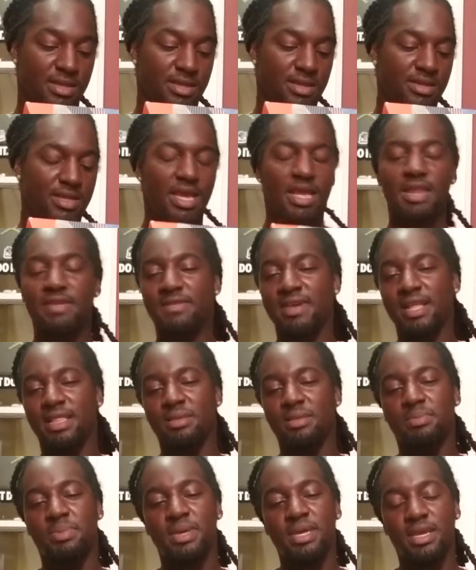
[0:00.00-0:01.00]
They ain't even got
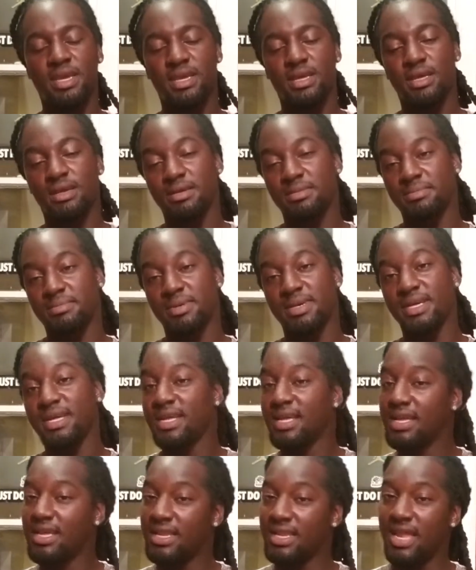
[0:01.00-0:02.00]
the pink in here, but
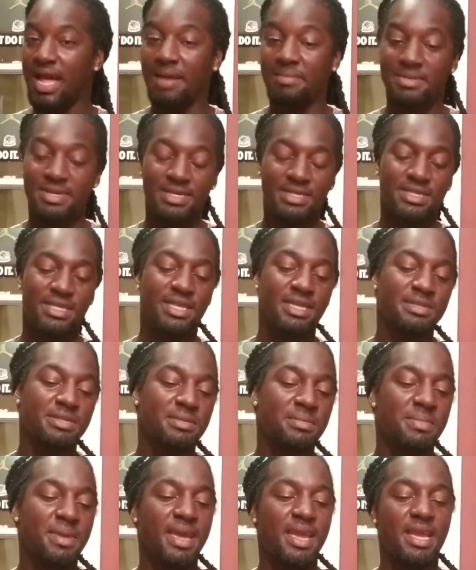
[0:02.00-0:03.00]
I'm guessing that's the
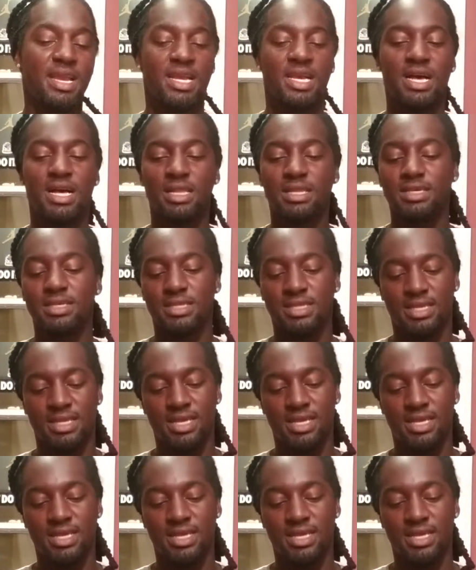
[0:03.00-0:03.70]
main colors.